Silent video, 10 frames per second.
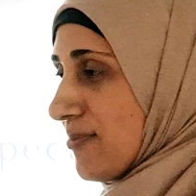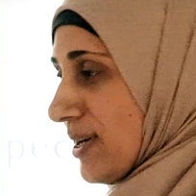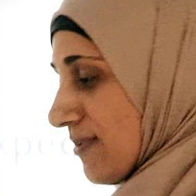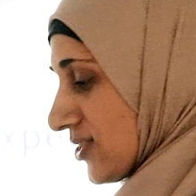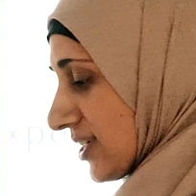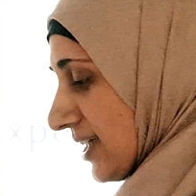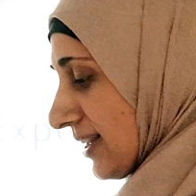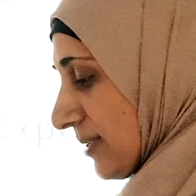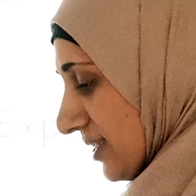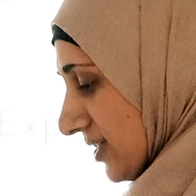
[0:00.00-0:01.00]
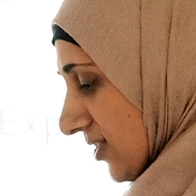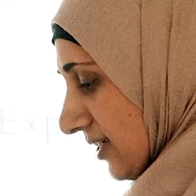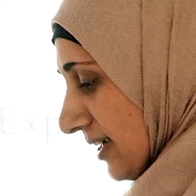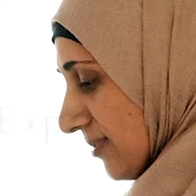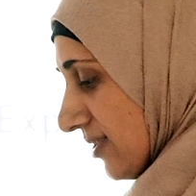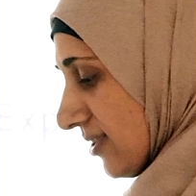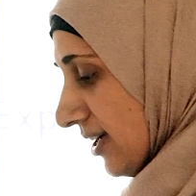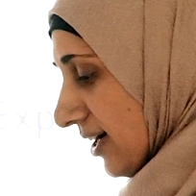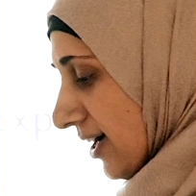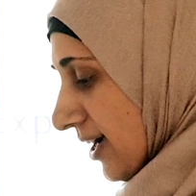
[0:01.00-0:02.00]
pretty much exactly what he's talking
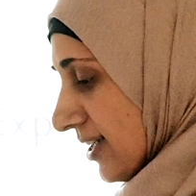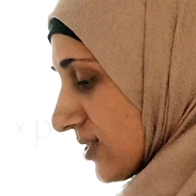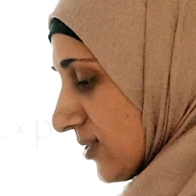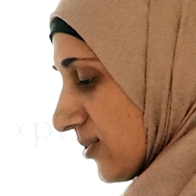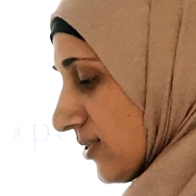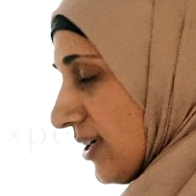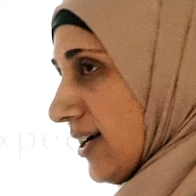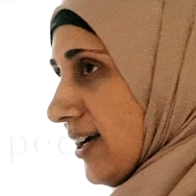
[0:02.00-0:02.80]
about. So